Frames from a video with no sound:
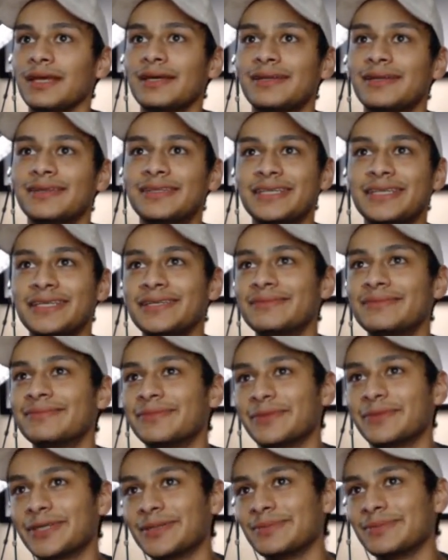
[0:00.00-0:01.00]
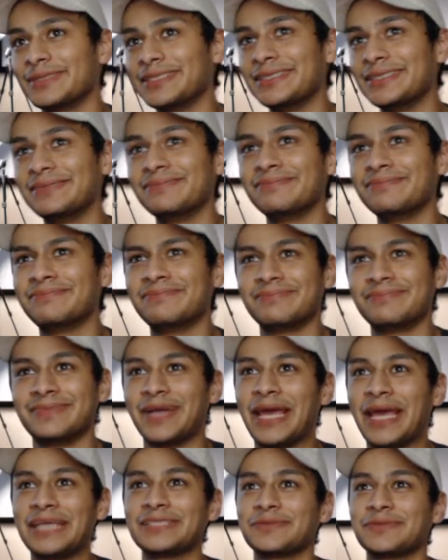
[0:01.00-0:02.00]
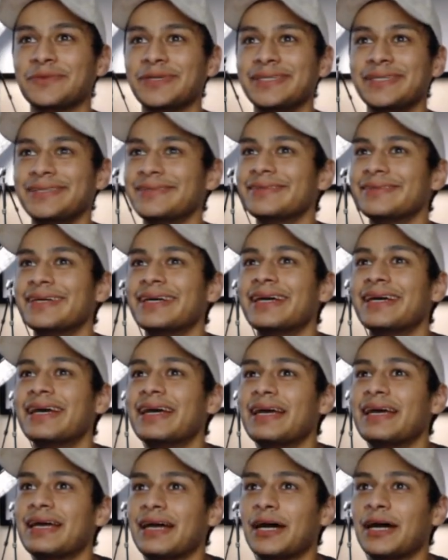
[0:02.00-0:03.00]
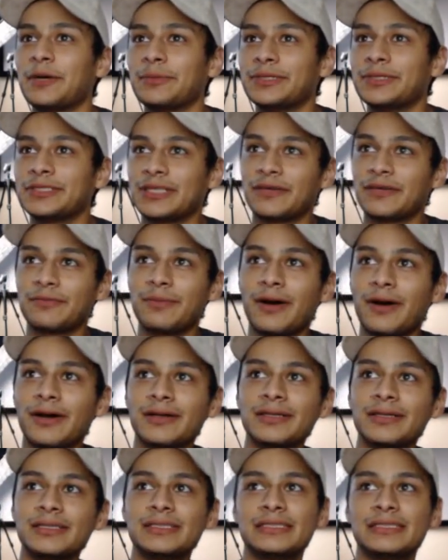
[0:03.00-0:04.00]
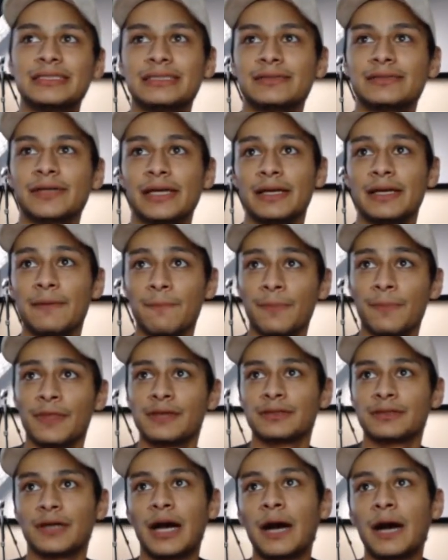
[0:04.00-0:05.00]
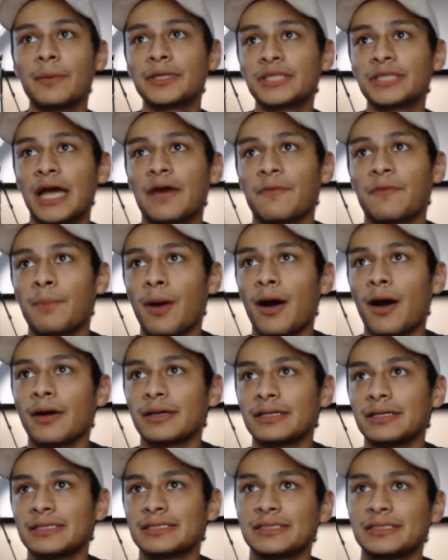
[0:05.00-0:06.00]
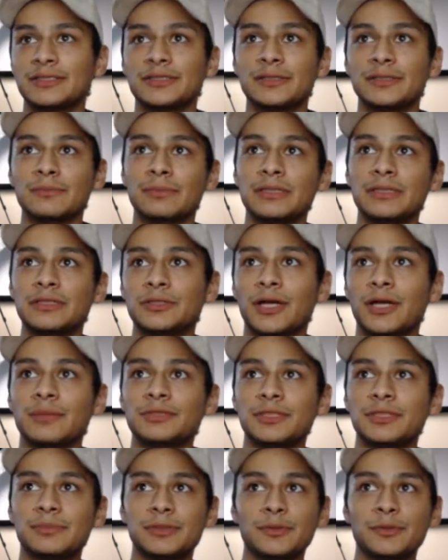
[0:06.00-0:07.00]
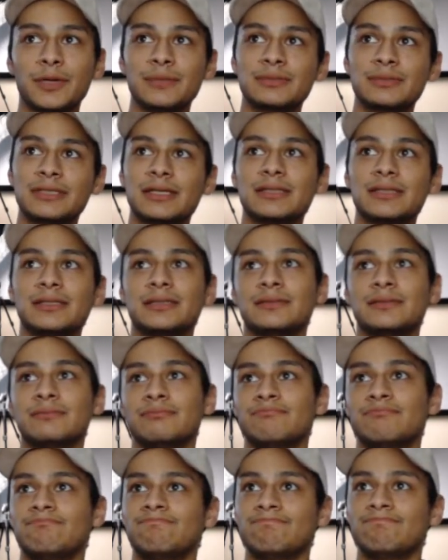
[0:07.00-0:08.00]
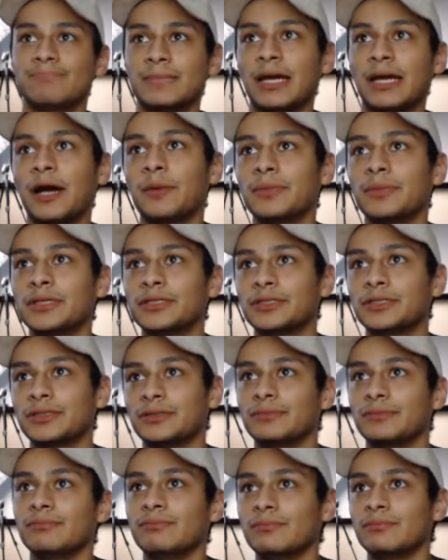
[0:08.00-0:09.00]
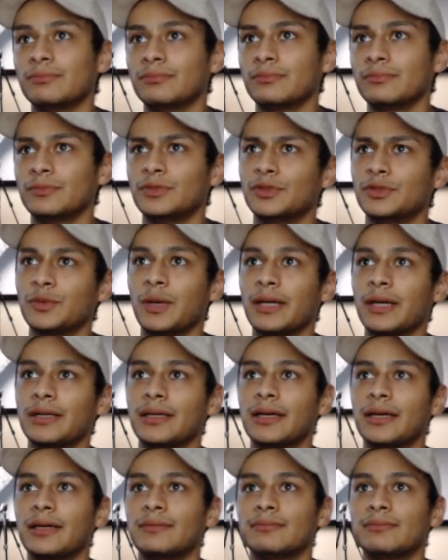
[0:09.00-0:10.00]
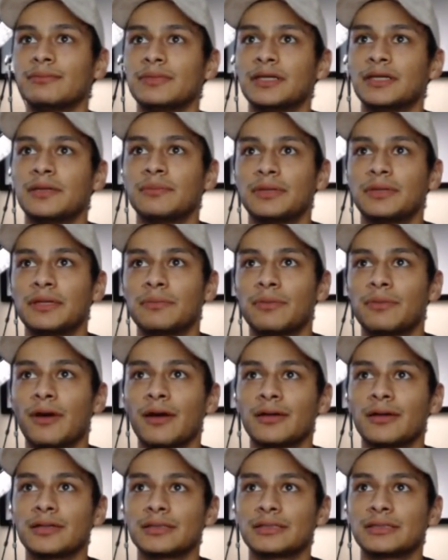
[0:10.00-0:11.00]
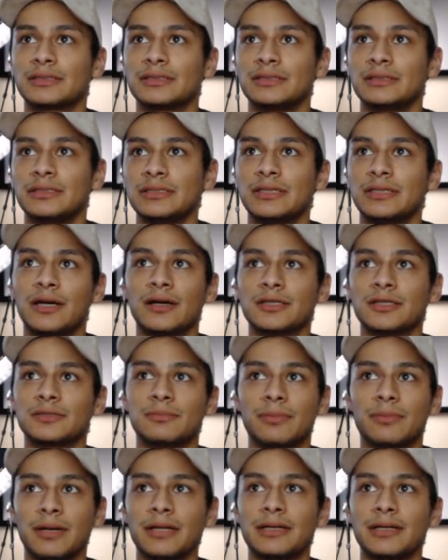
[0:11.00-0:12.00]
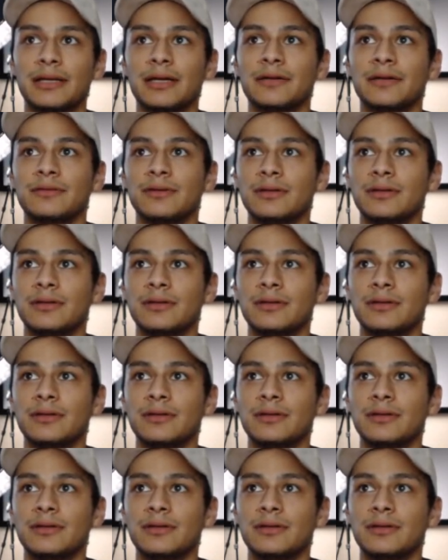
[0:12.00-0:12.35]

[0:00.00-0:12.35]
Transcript: D, what up D? Ace1, how much out of pocket is, okay. So how much out of pocket is it to complete dropshipping website, and how much do I get? Company products need cost breakdown.